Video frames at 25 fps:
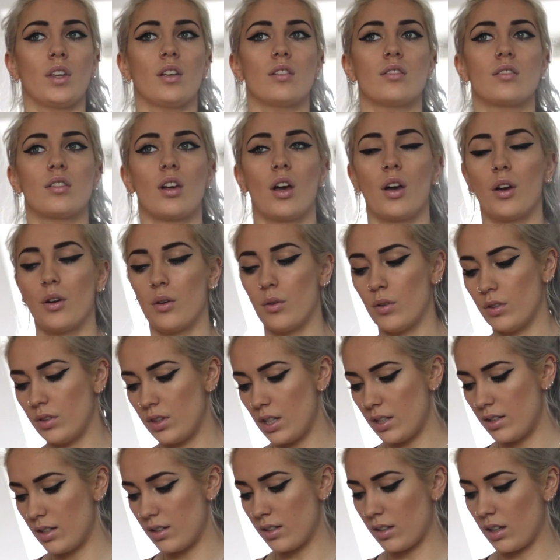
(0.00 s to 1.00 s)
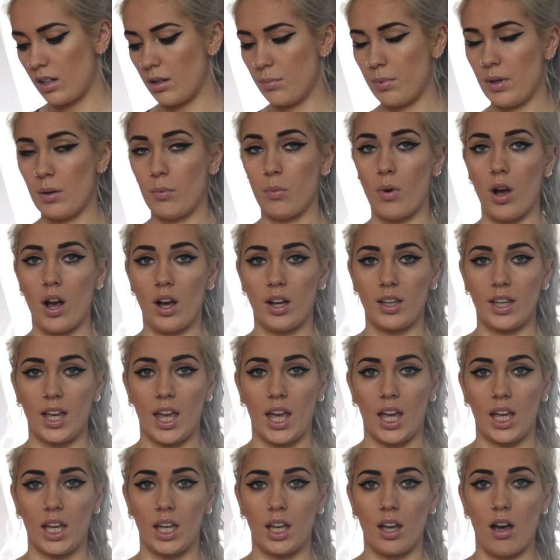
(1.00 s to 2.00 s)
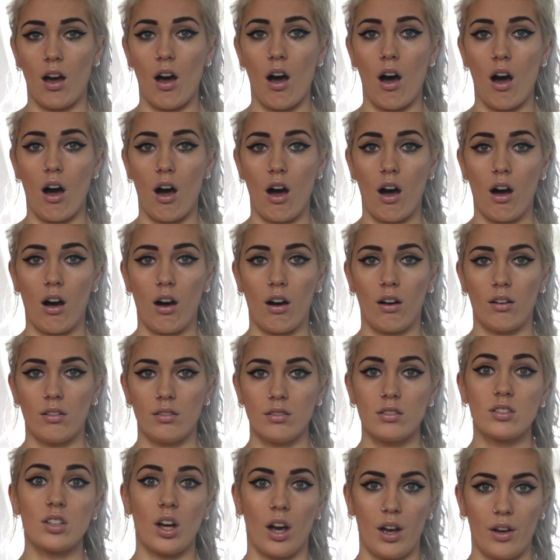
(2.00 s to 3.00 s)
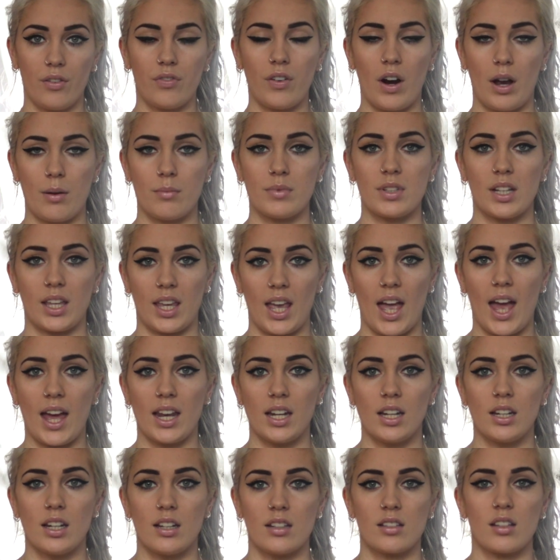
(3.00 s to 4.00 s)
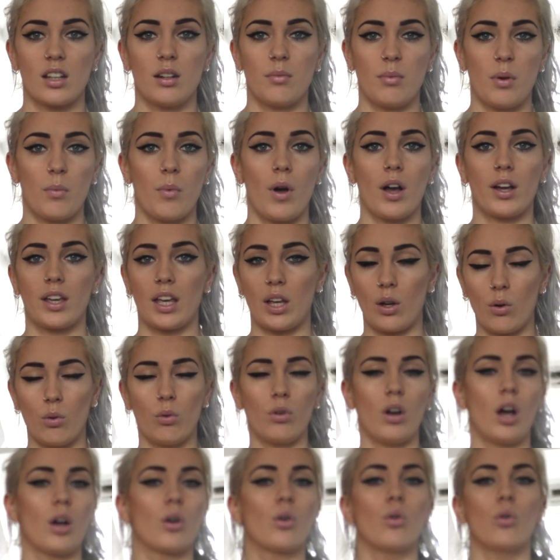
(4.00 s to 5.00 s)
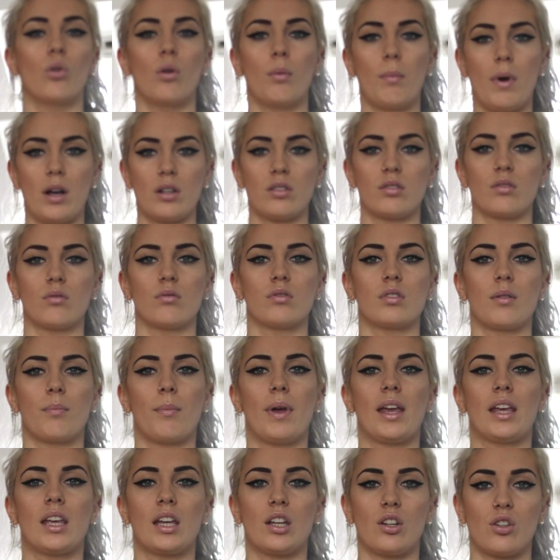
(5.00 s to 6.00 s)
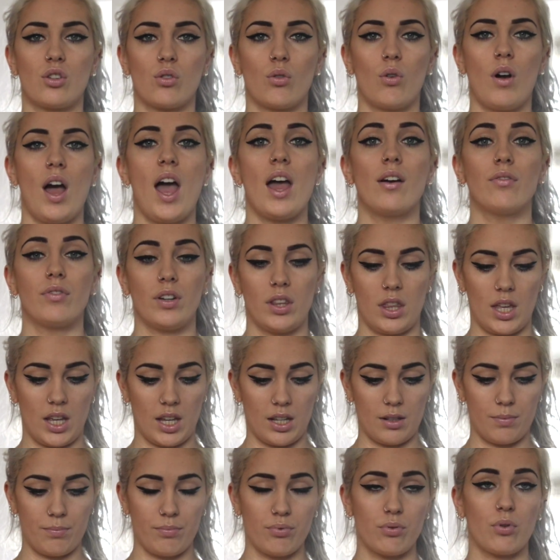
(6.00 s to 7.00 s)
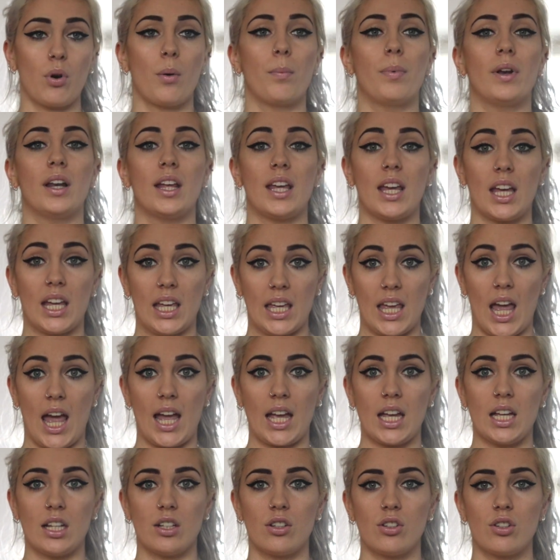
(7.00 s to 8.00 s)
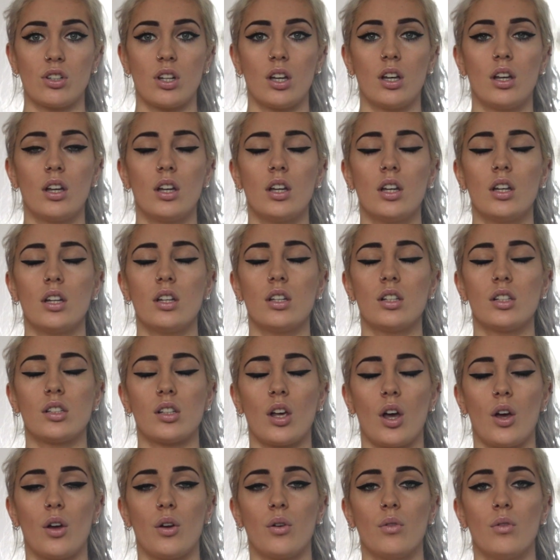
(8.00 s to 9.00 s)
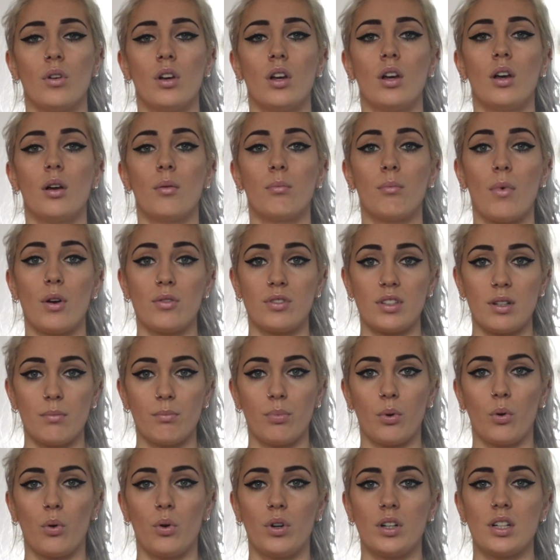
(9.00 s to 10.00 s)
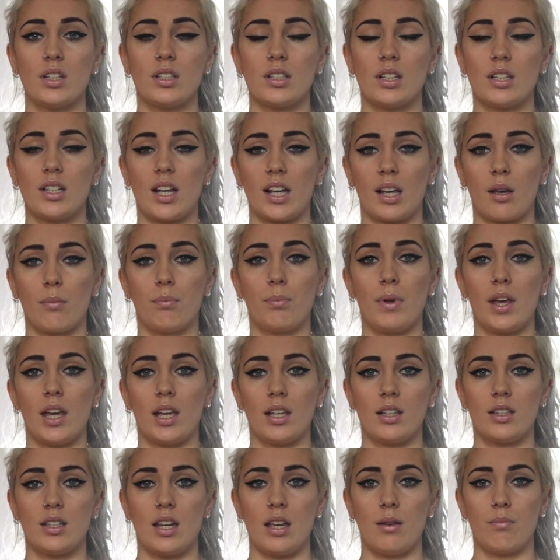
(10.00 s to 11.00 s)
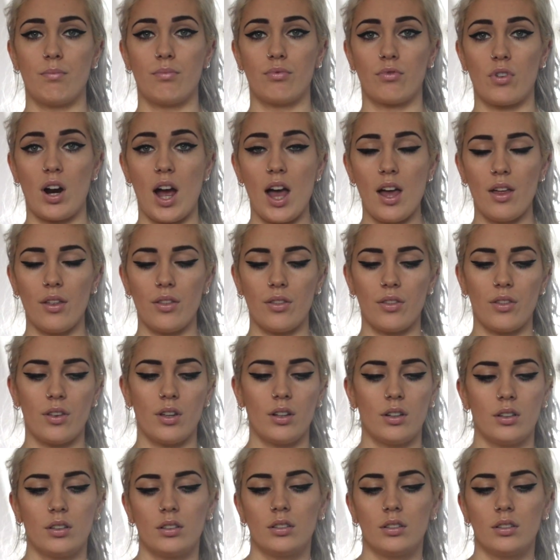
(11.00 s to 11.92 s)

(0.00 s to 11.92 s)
So this is going to be working our diaphragms again, and it's going to be working all our core muscles and making sure everything is properly engaged. So most important is to take a big deep breath.